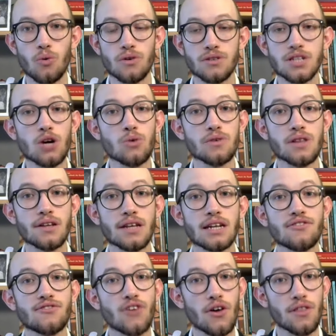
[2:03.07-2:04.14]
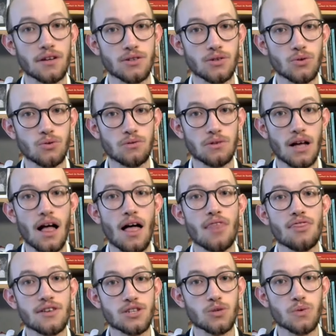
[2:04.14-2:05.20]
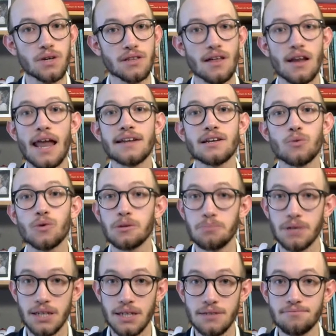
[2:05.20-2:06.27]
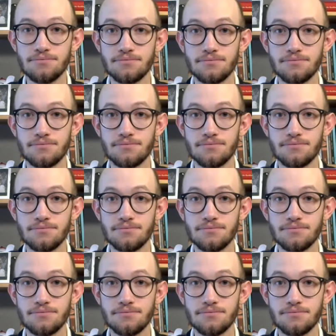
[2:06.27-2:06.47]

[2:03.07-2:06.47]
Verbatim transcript: So without any further ado, this week the letter will be...